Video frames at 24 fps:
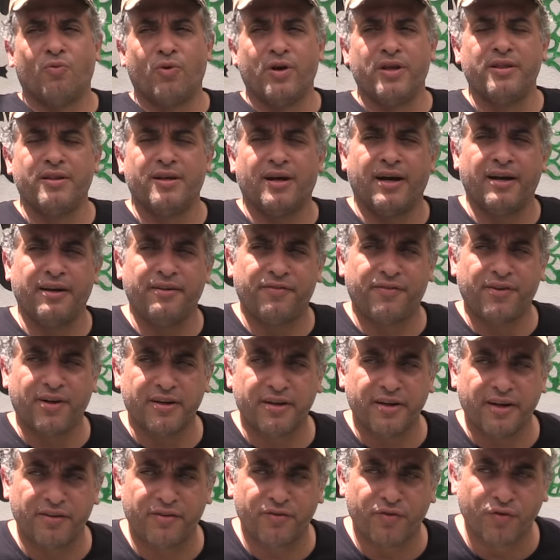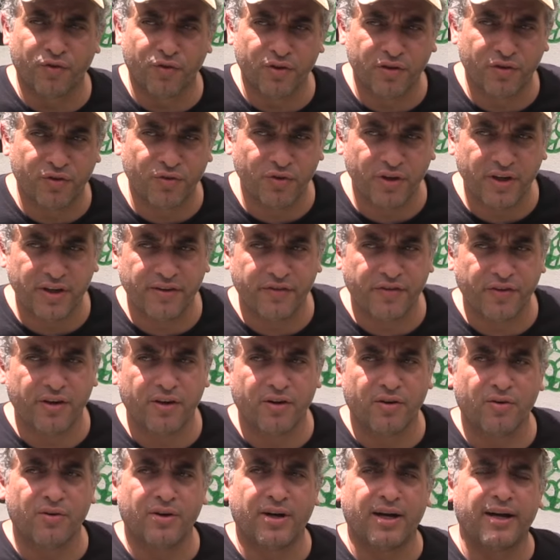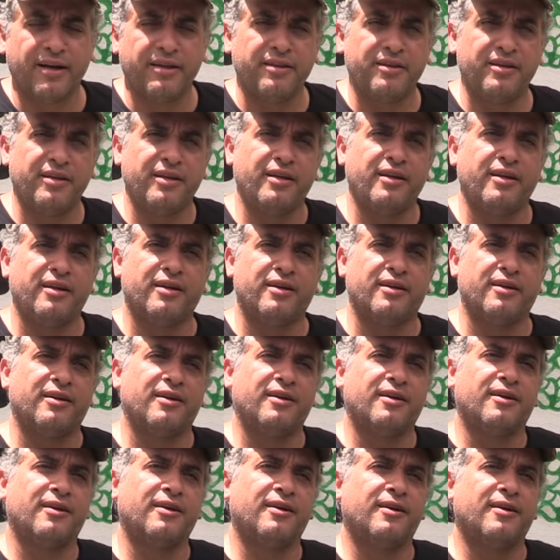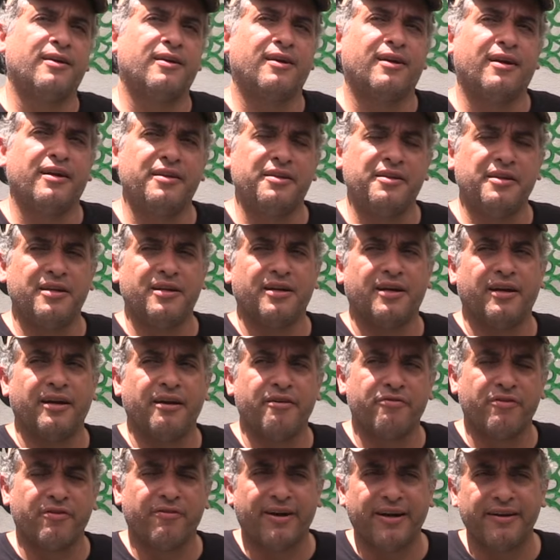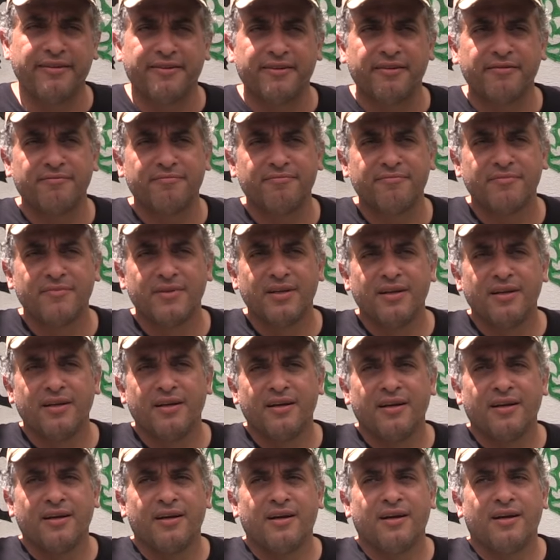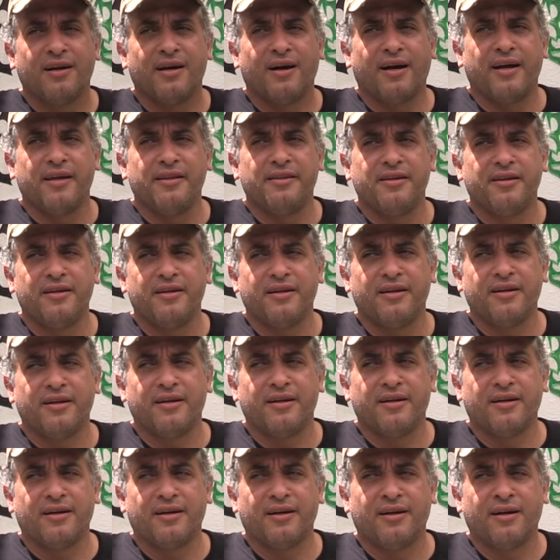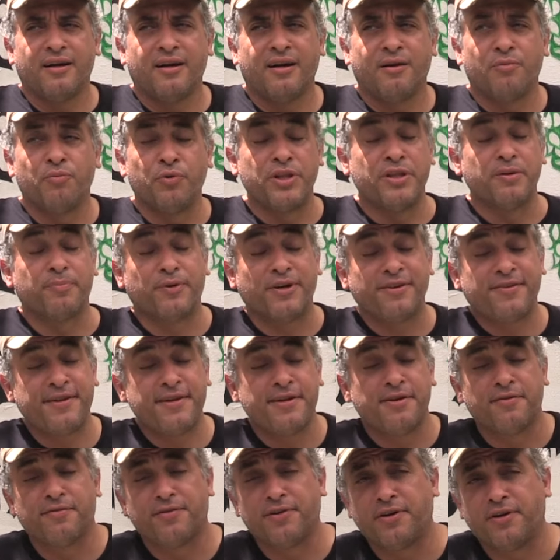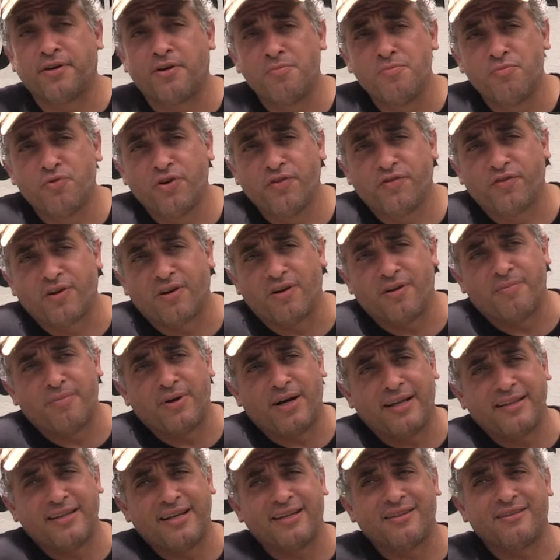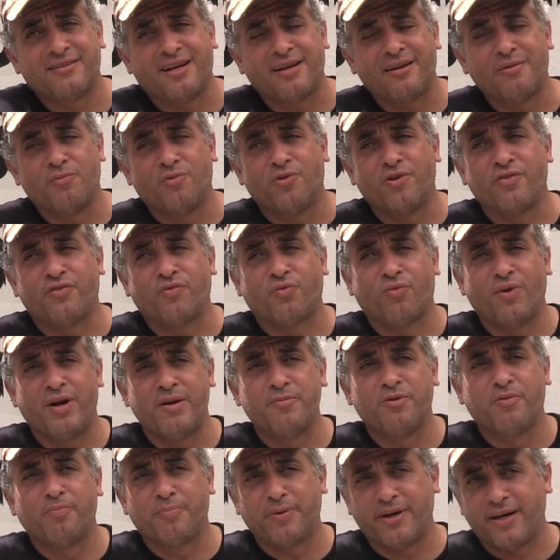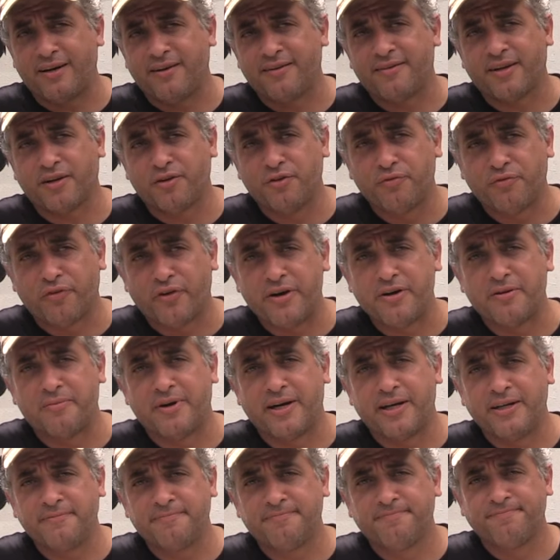When I started Zurc 2 years ago, I did a Hefeweizen. I did it with the president of the Home Brewers Club. At that time was Raymond Perez, a good friend of mine.